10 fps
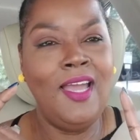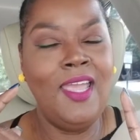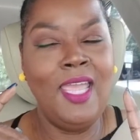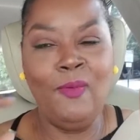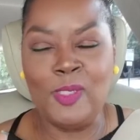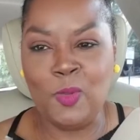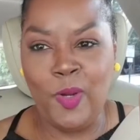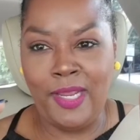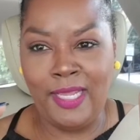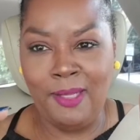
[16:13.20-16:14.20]
it was
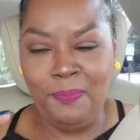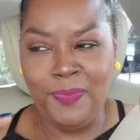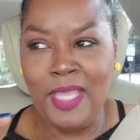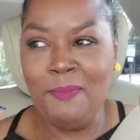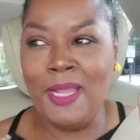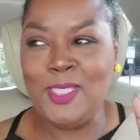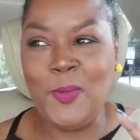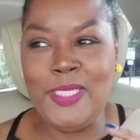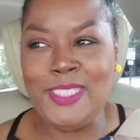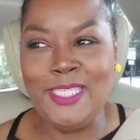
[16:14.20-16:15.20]
ready. My
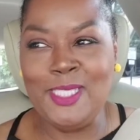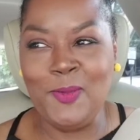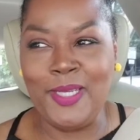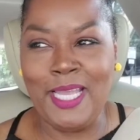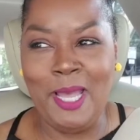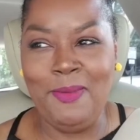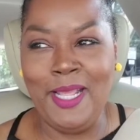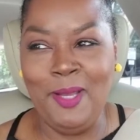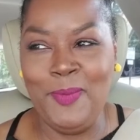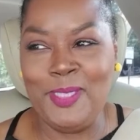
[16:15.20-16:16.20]
twin sister would come and
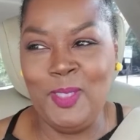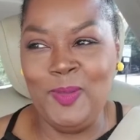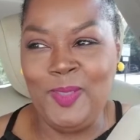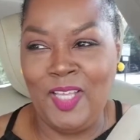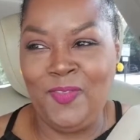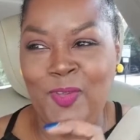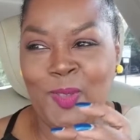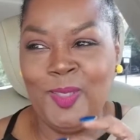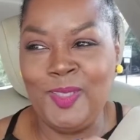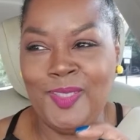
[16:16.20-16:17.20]
help me do a few
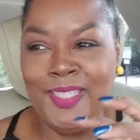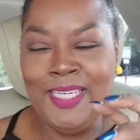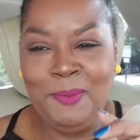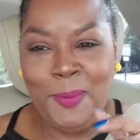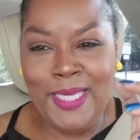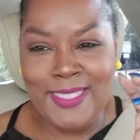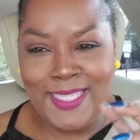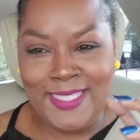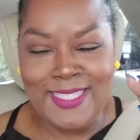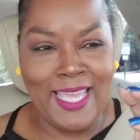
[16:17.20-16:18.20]
little
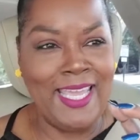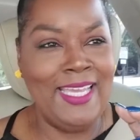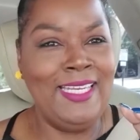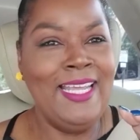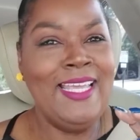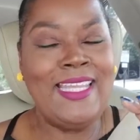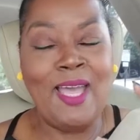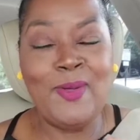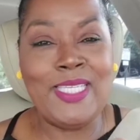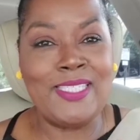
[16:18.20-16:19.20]
pieces, and
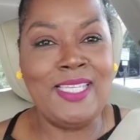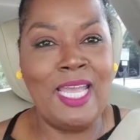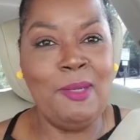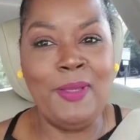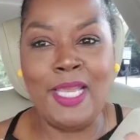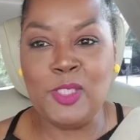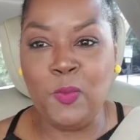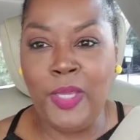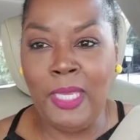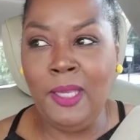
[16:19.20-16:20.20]
that was exciting because
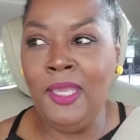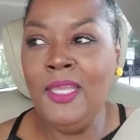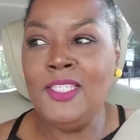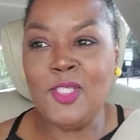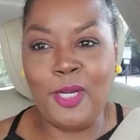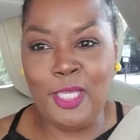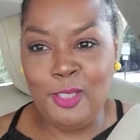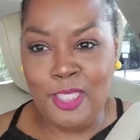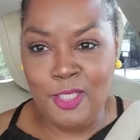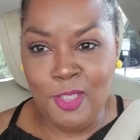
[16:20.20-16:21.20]
we started
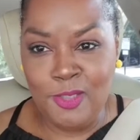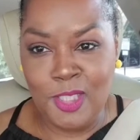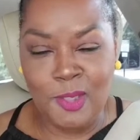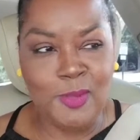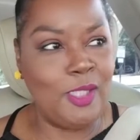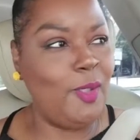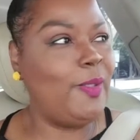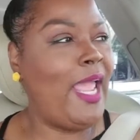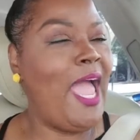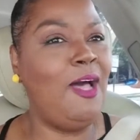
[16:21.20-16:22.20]
using YouTube to
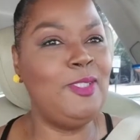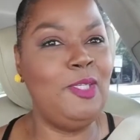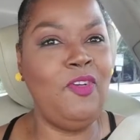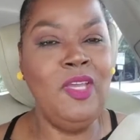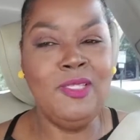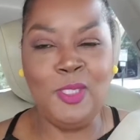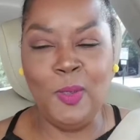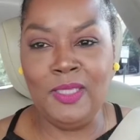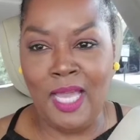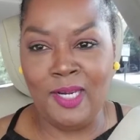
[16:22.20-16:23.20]
learn how to do
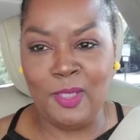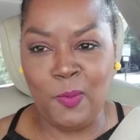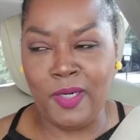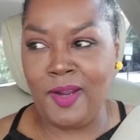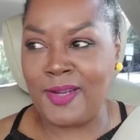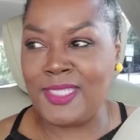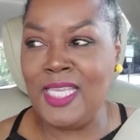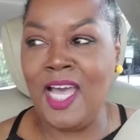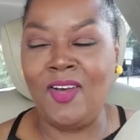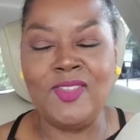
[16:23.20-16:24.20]
a lot of the work
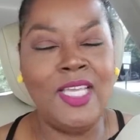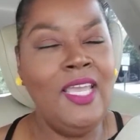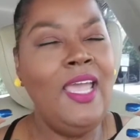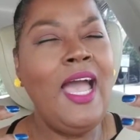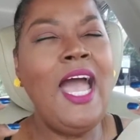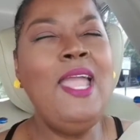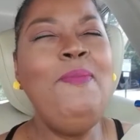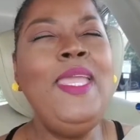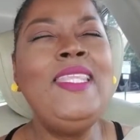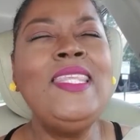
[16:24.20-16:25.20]
ourselves. I
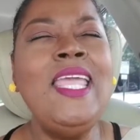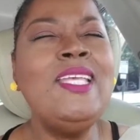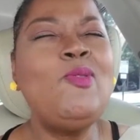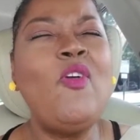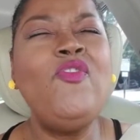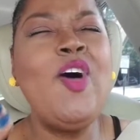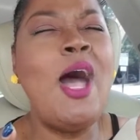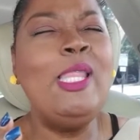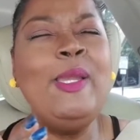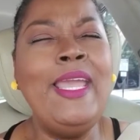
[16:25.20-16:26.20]
mean, things were
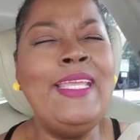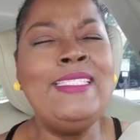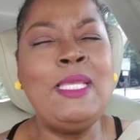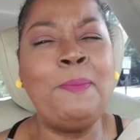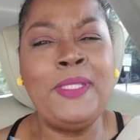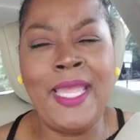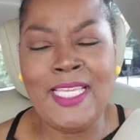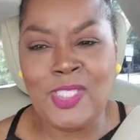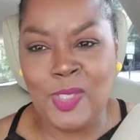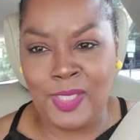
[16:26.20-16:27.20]
falling into
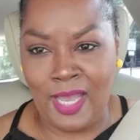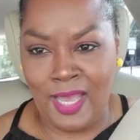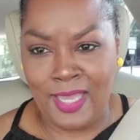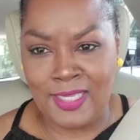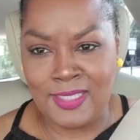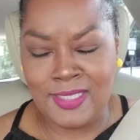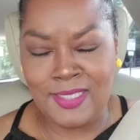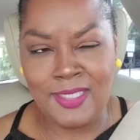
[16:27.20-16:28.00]
place, you guys.